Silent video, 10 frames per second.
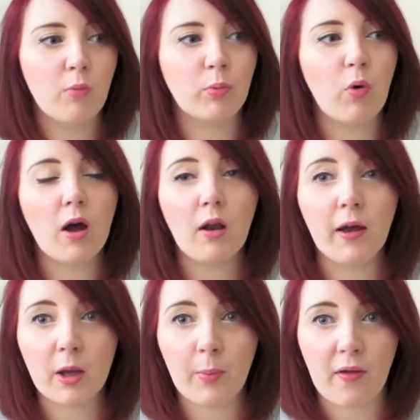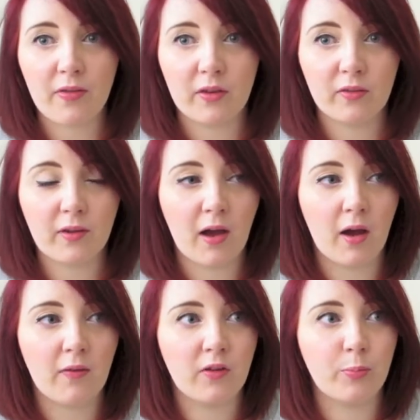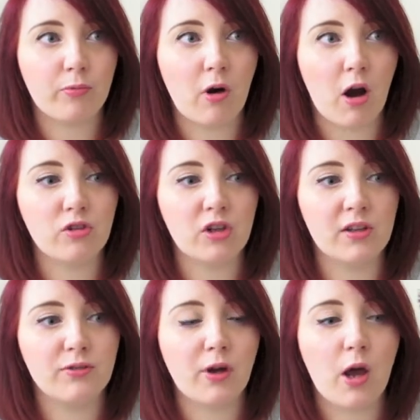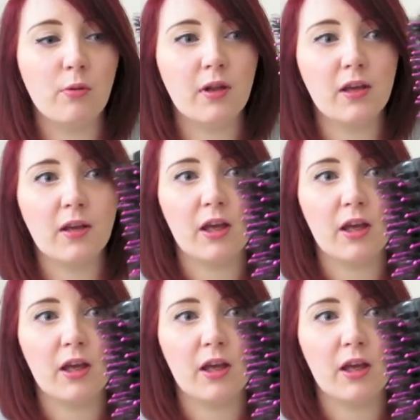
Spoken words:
But what I like about this this brush is not only